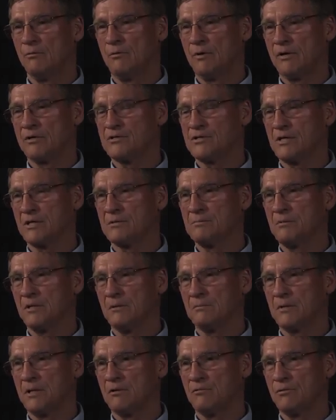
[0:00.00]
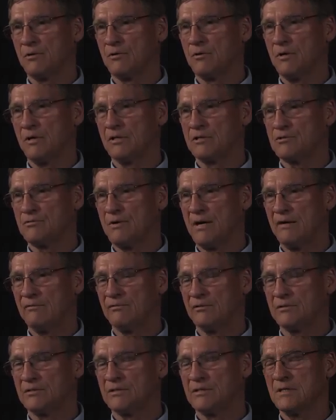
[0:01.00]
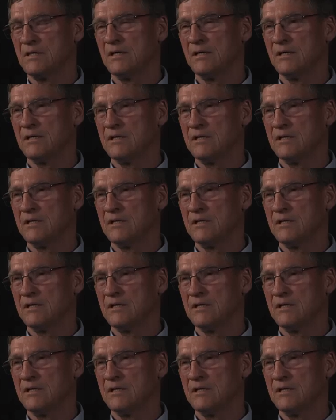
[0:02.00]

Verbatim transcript: one oh six millimeter recoilless rifles